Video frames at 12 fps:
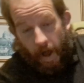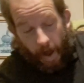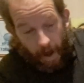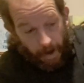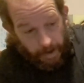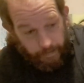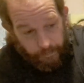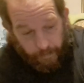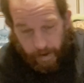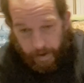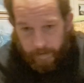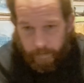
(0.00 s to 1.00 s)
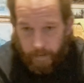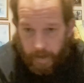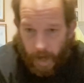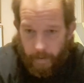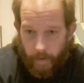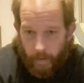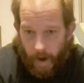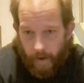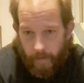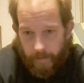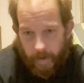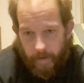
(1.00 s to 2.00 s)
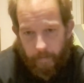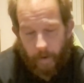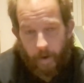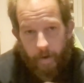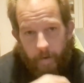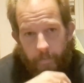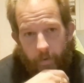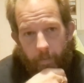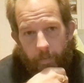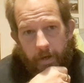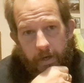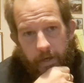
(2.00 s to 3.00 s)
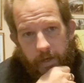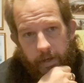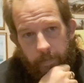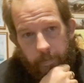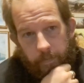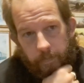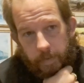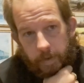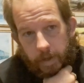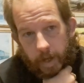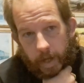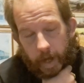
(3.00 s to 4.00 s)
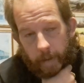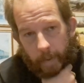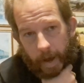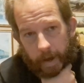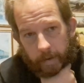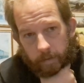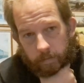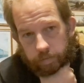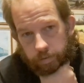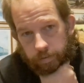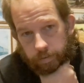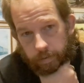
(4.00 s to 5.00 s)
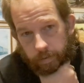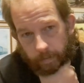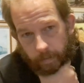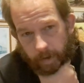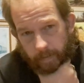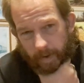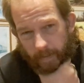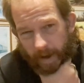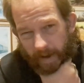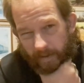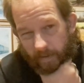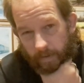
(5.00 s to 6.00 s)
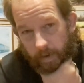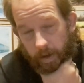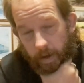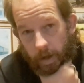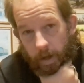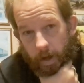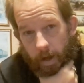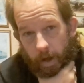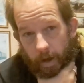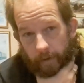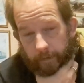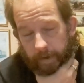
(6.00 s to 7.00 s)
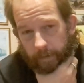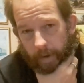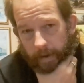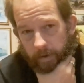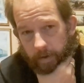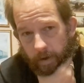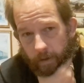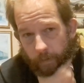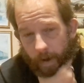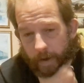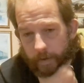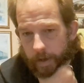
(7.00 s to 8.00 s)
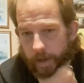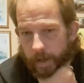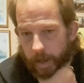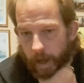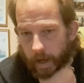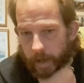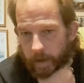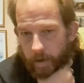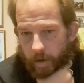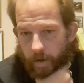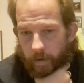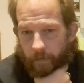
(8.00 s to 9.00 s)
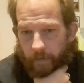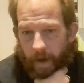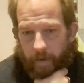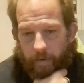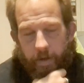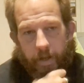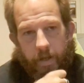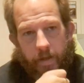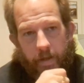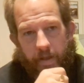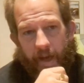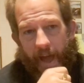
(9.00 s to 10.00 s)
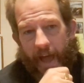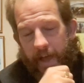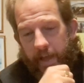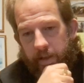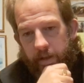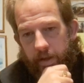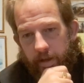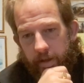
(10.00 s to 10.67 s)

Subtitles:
I first became aware of this book probably about must have been about I think it was about 2009, 2010.